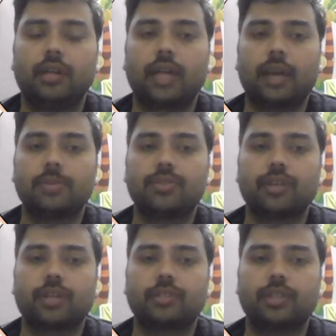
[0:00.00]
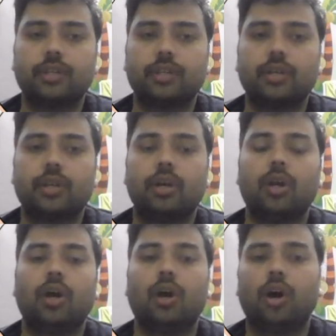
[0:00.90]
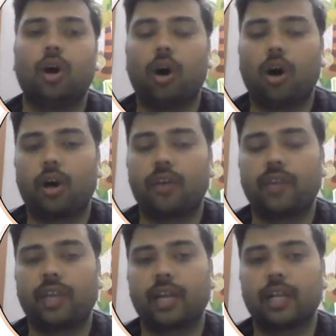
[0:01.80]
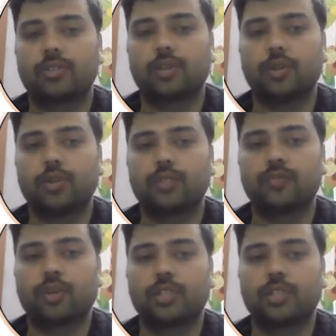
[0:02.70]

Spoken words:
type structure, or we can also use for